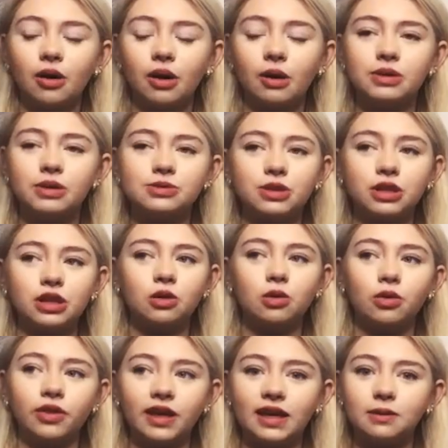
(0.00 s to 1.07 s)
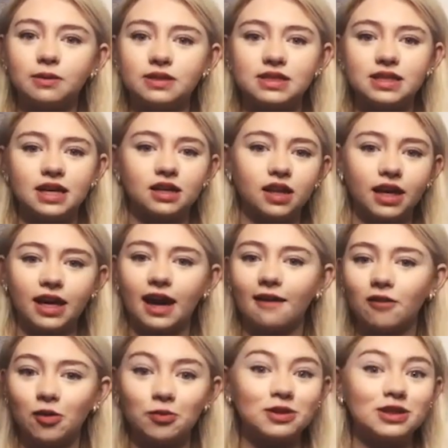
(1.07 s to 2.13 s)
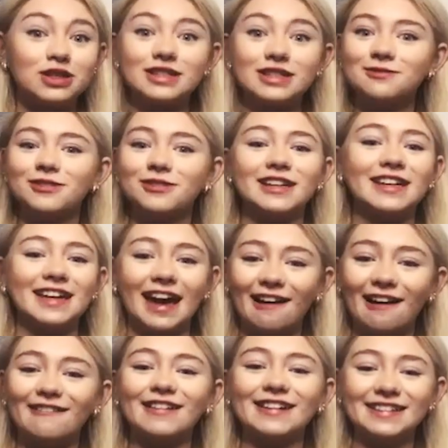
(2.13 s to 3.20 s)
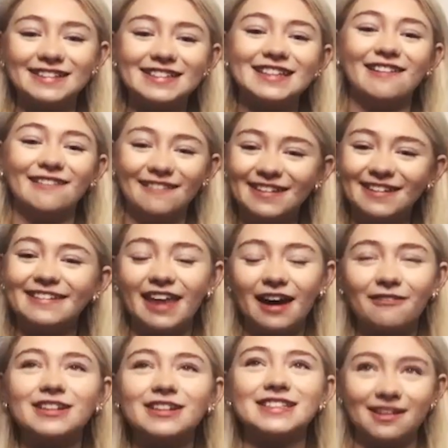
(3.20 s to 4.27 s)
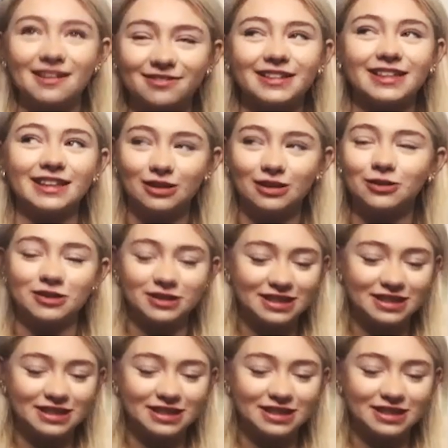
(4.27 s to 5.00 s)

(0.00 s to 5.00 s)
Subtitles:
it was really cool that he was there. Like, everyone was freaking out. So that was definitely the coolest